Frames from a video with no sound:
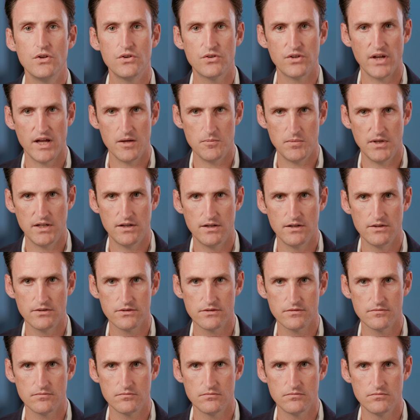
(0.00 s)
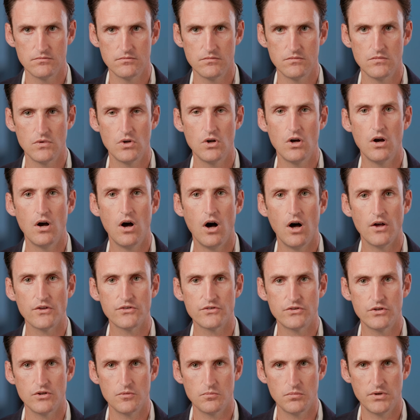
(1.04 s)
diabetes,
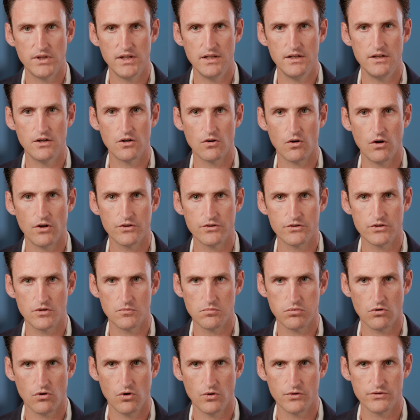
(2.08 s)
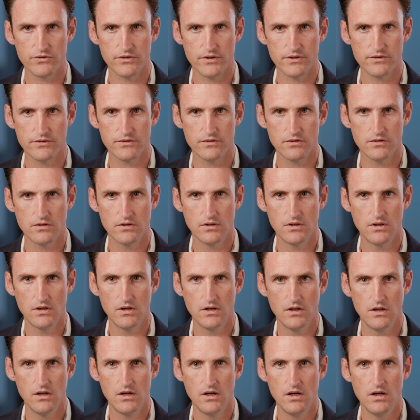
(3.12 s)
osteopenia or osteoporosis,
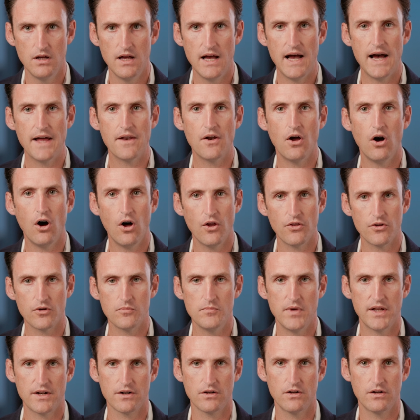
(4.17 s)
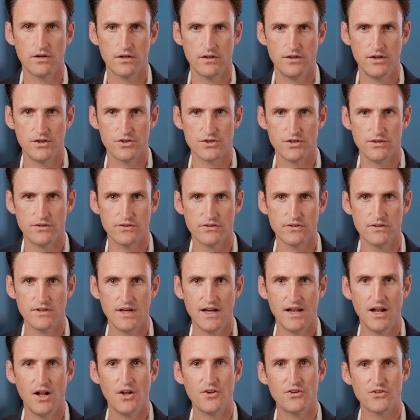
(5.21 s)
and other medical conditions.
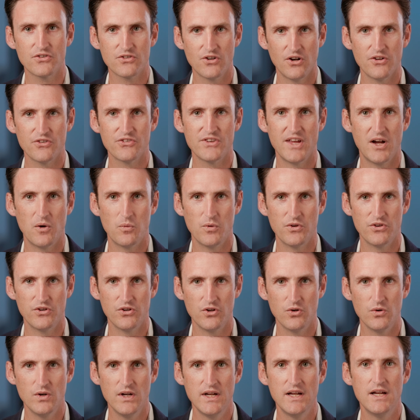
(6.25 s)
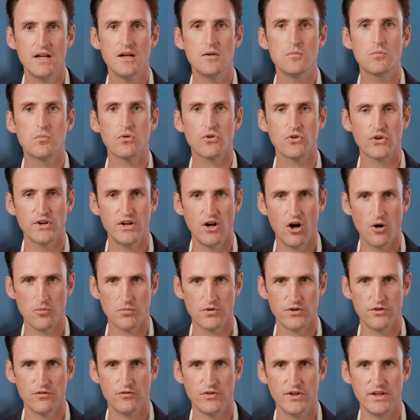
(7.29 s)
And I'll discuss that with you
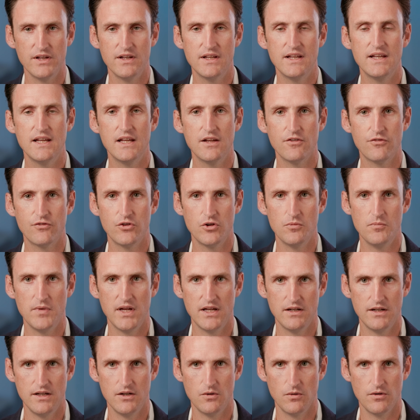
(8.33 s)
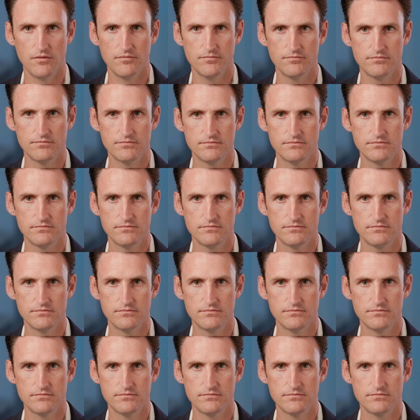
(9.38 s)
preoperatively if you may need one.